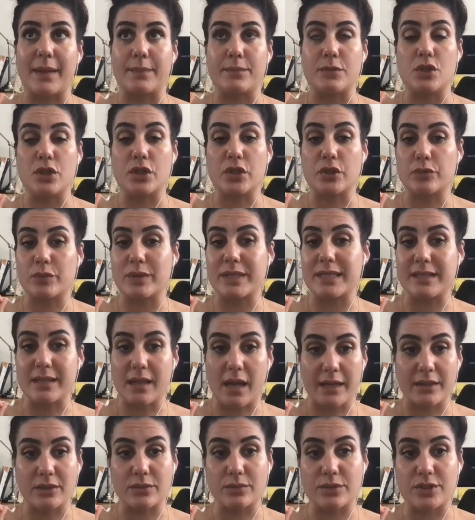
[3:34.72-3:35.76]
You can
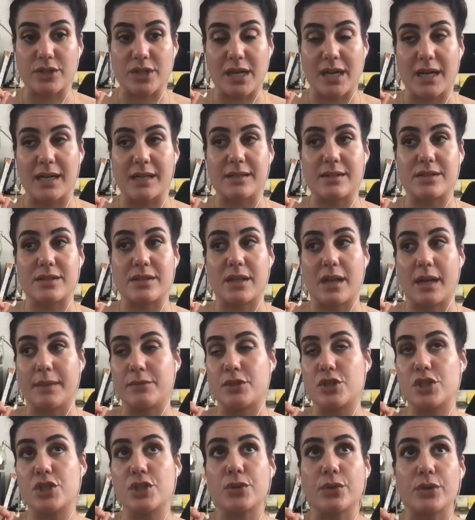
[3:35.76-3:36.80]
recycle jars. I'm
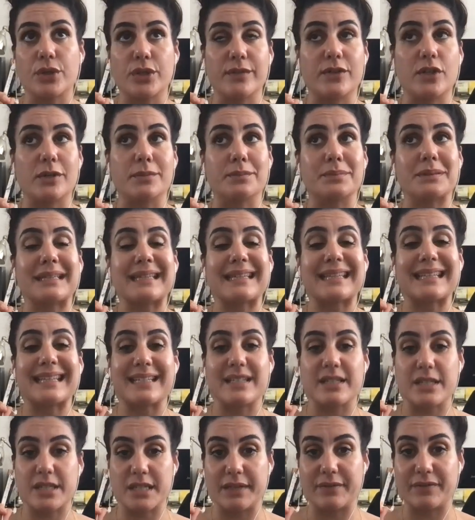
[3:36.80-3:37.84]
sure you've got
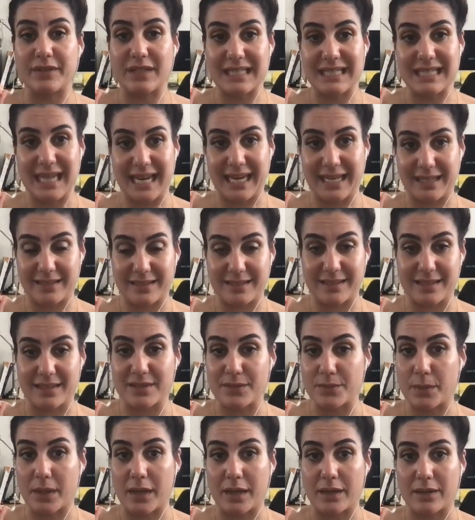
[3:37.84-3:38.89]
plenty of containers
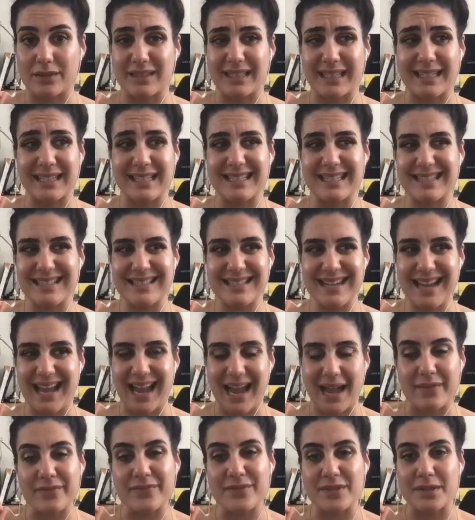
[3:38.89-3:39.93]
as well. Like, it doesn't
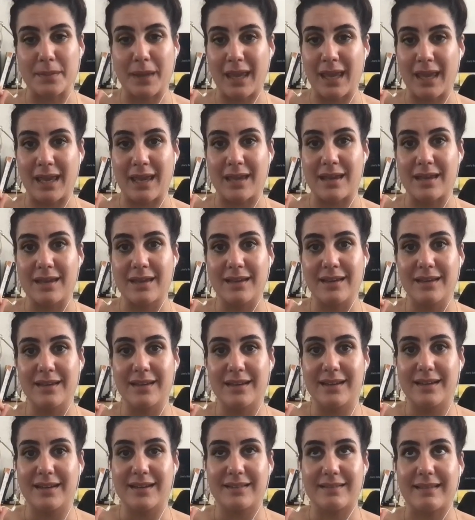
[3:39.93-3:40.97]
have to be
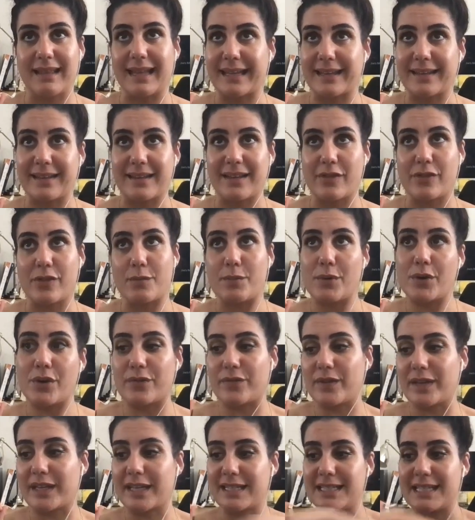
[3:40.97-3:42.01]
like the
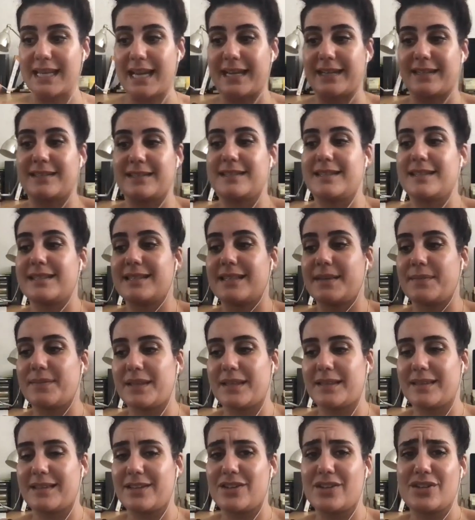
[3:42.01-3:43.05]
perfect containers. It's
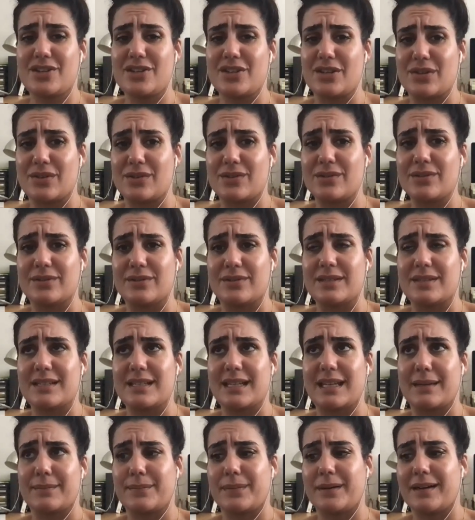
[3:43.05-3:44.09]
something that you can use to
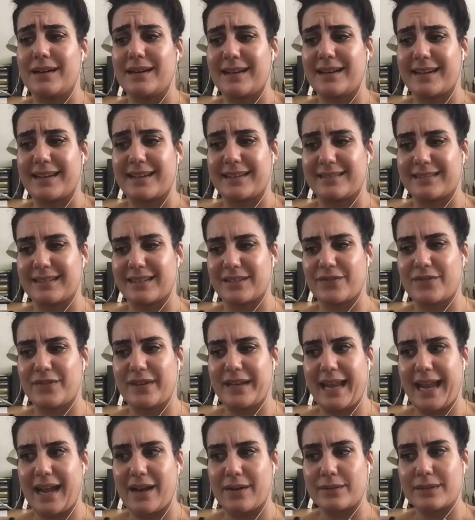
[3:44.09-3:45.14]
get by, like for
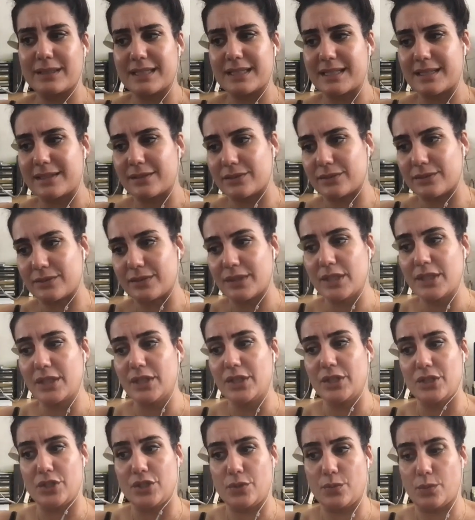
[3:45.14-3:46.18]
now, until
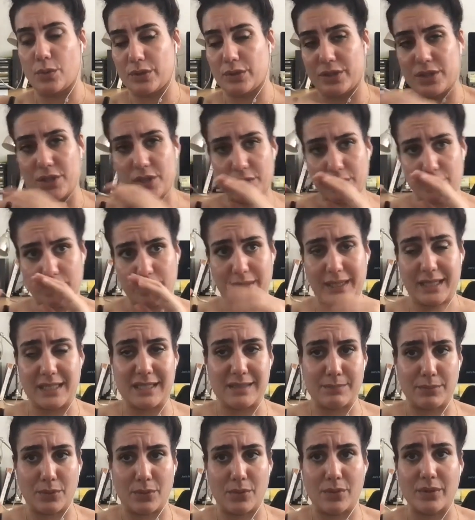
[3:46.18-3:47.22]
you want to
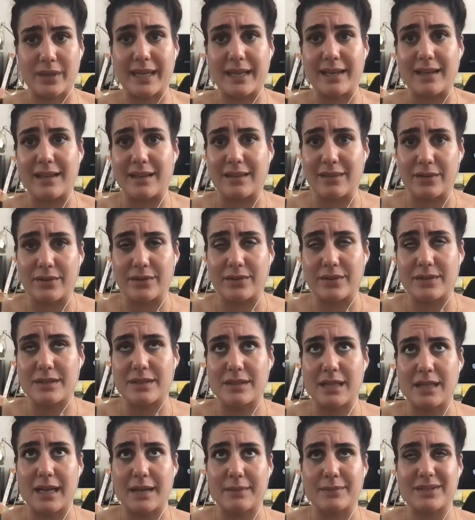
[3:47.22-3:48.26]
explore getting
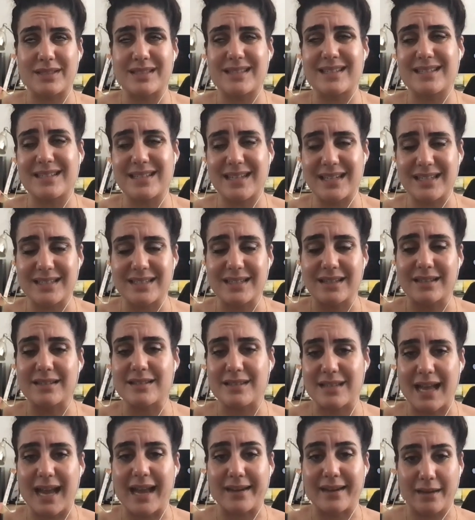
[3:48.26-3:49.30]
those, because it does
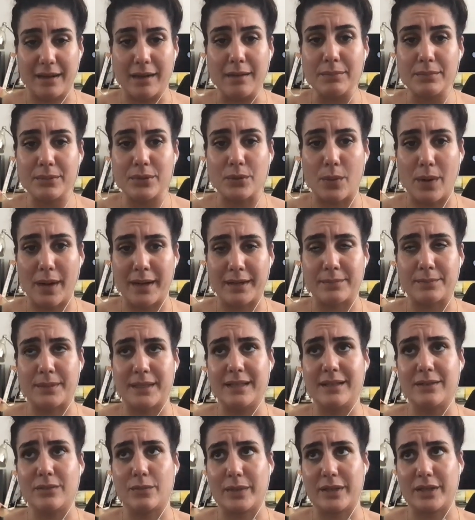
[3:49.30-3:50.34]
add up quite a
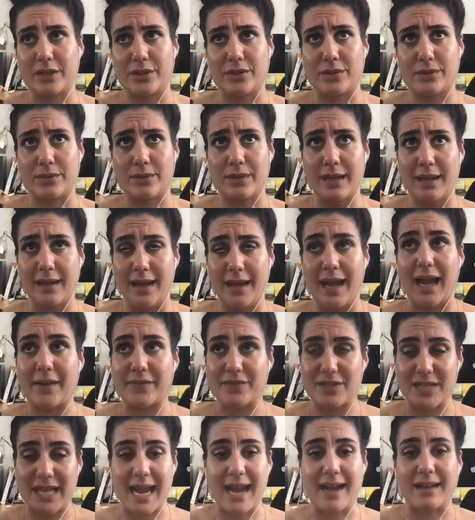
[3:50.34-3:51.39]
bit when you have
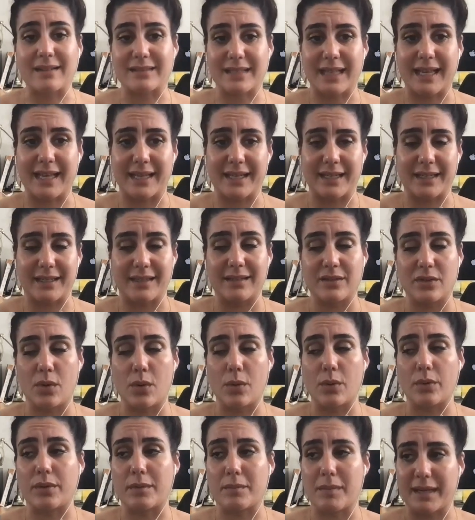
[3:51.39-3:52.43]
to outlay
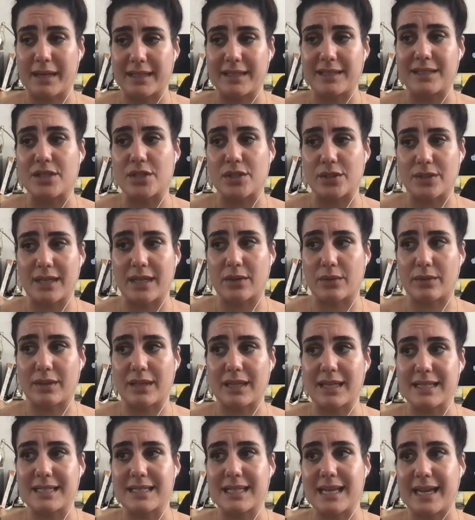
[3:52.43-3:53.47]
all the money to get all the
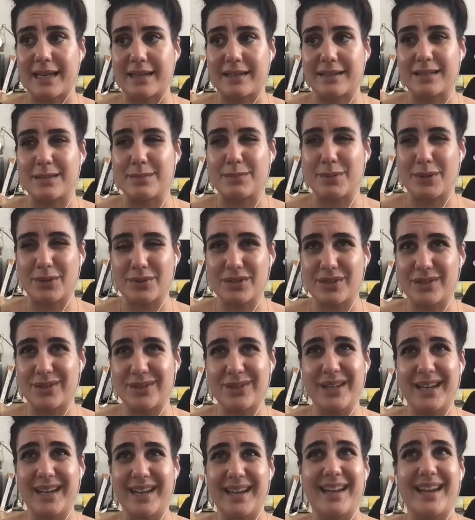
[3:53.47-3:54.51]
containers. But also,
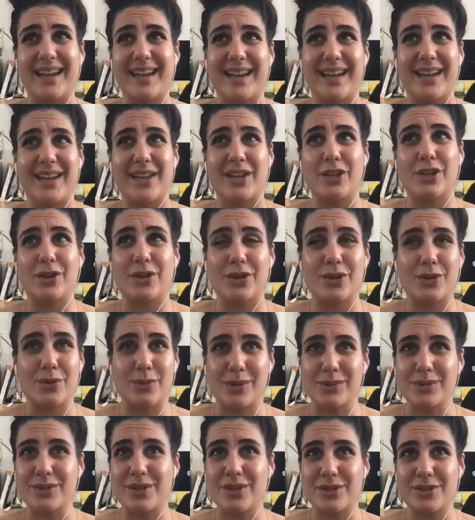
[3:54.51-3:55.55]
you
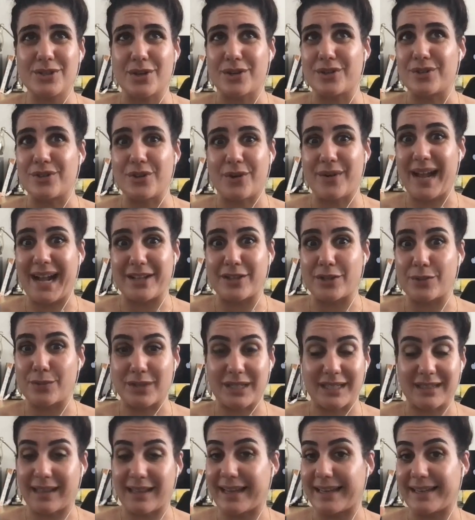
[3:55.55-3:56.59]
also don't know how you
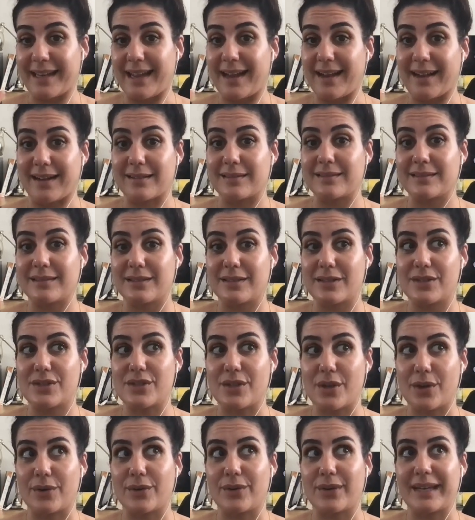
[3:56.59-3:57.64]
want it laid out.
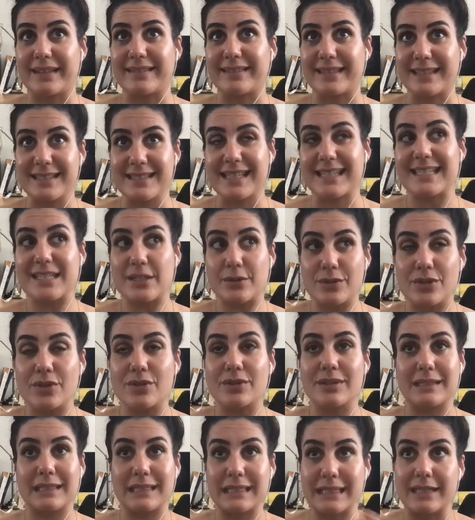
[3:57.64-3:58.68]
So until you
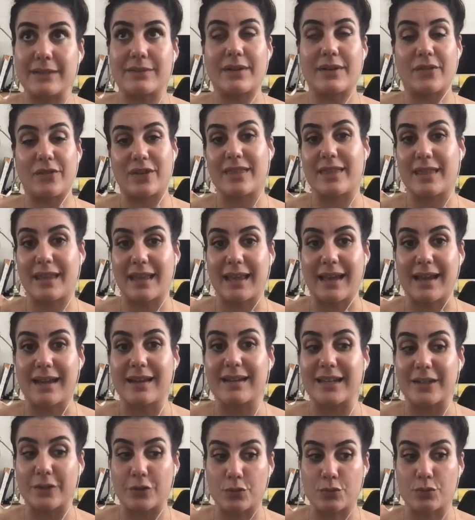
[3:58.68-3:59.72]
clear everything out
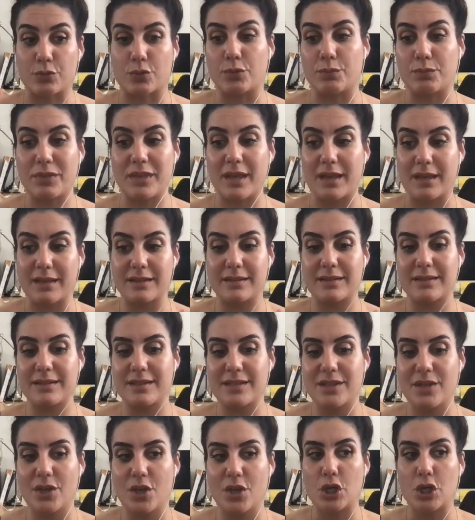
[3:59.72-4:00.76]
and group things,
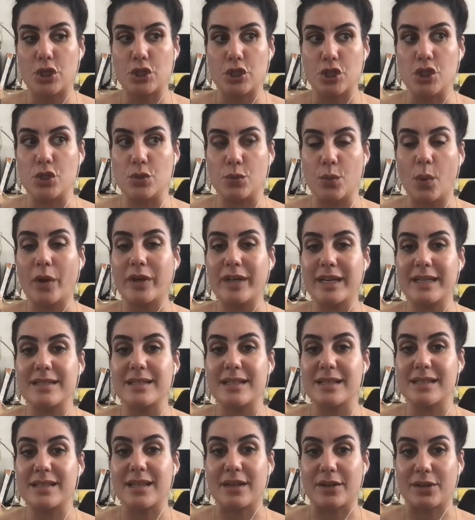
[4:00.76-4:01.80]
you won't
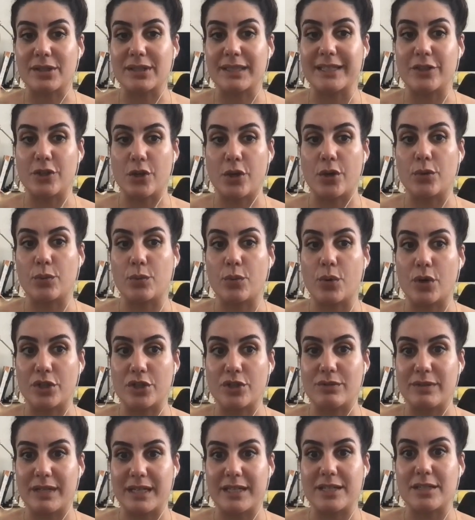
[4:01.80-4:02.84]
necessarily know what
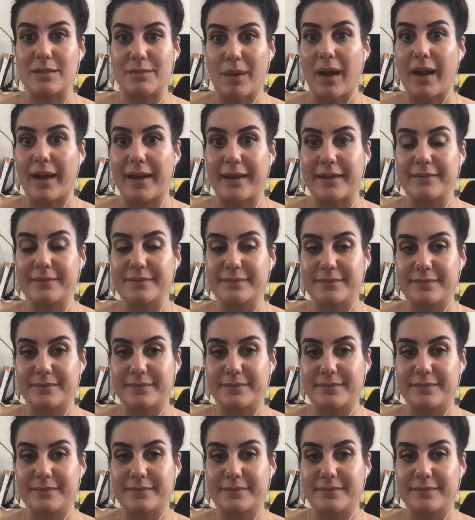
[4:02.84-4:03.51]
you need to buy,